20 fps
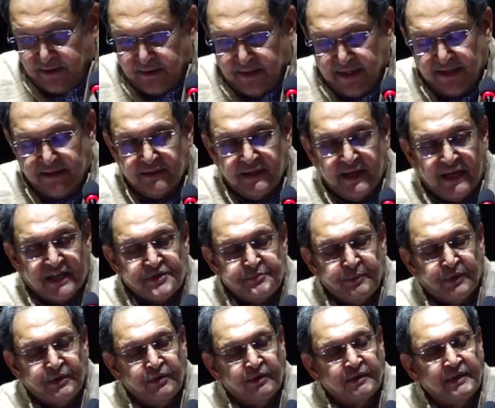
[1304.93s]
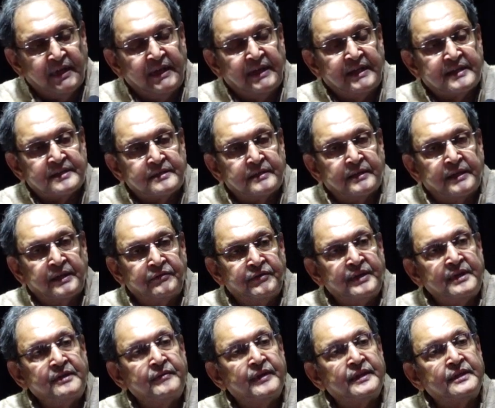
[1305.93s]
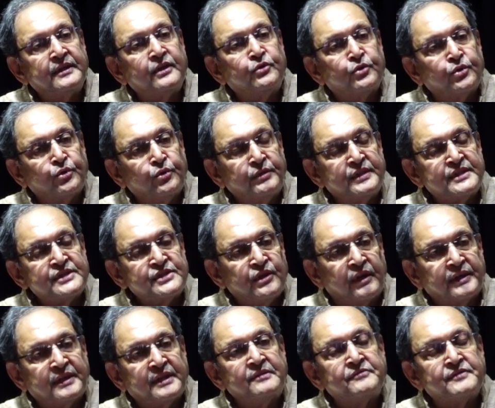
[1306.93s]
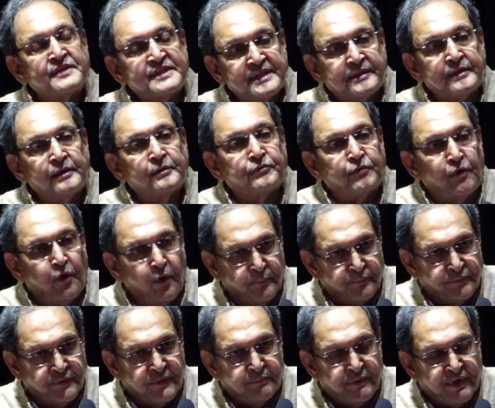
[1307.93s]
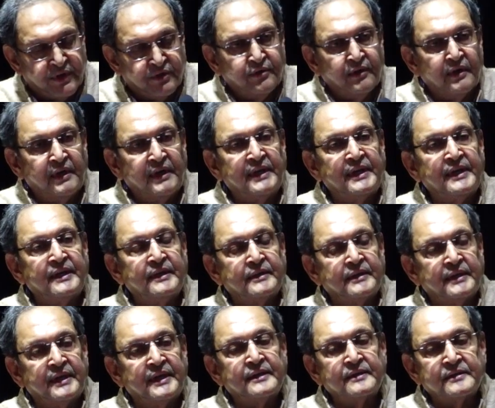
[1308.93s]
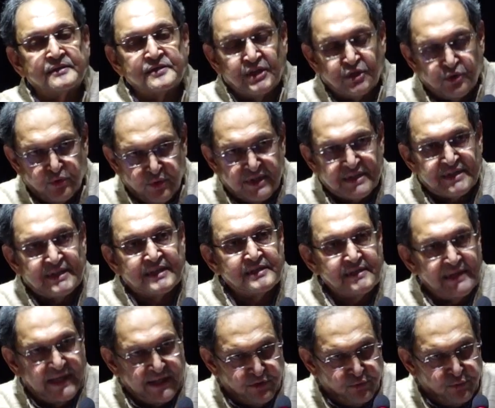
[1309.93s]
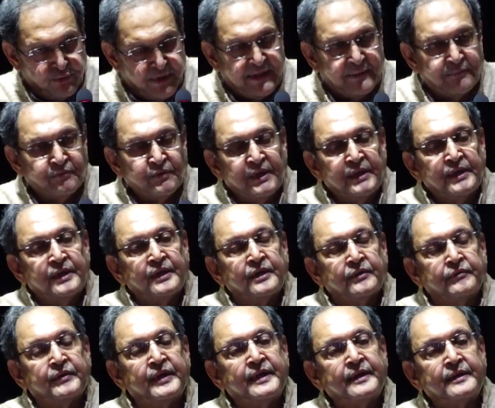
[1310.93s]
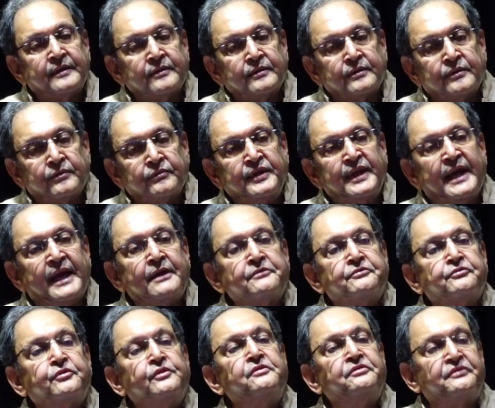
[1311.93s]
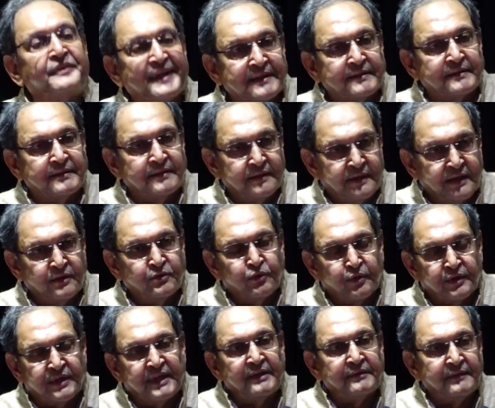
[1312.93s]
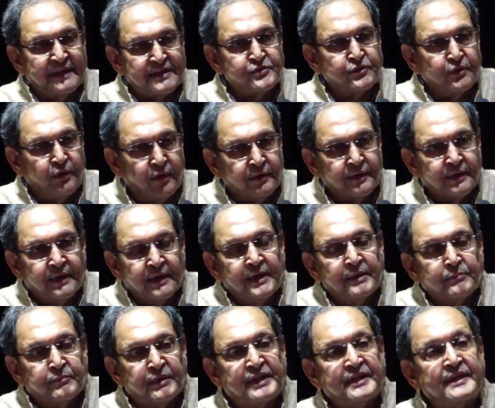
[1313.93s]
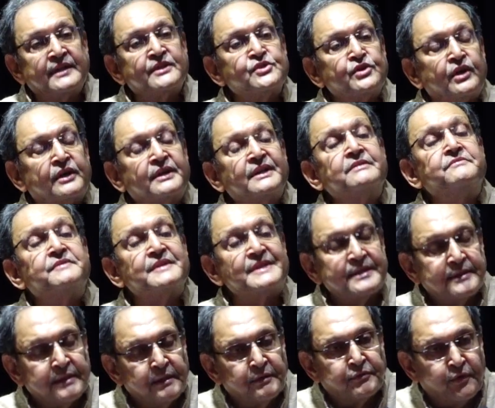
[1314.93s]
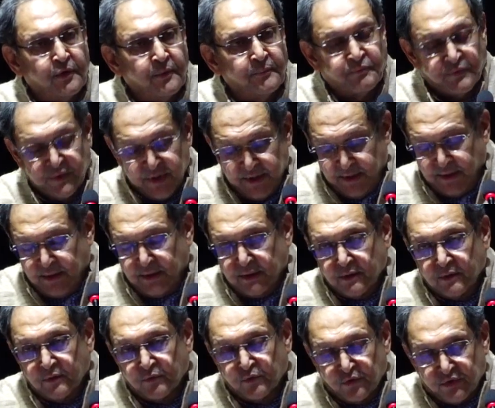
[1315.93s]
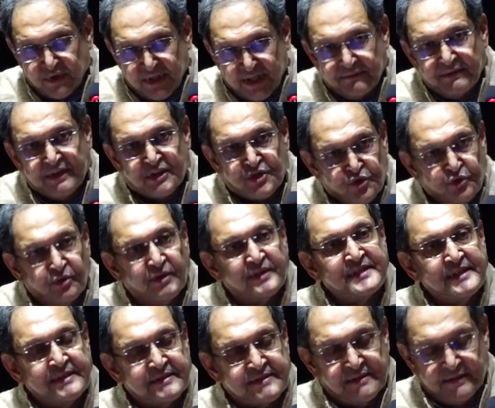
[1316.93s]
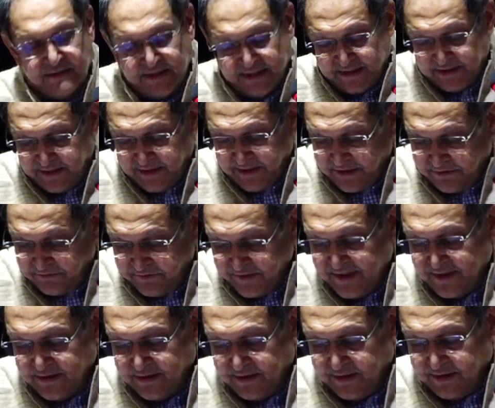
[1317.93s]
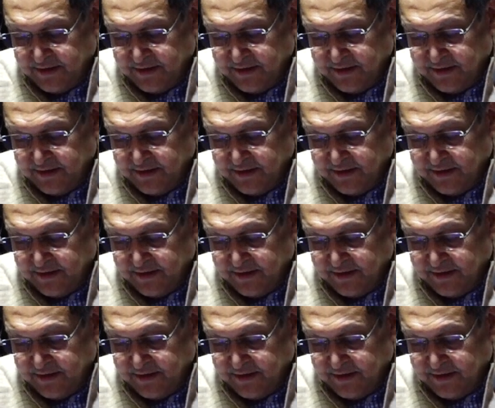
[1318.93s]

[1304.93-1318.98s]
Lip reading: And last but not the least, even when the Guru is not in physical form, particularly in situations like today, where we have full faith in Gurudev as God, but he is not in physical form, Gurudev assures us that even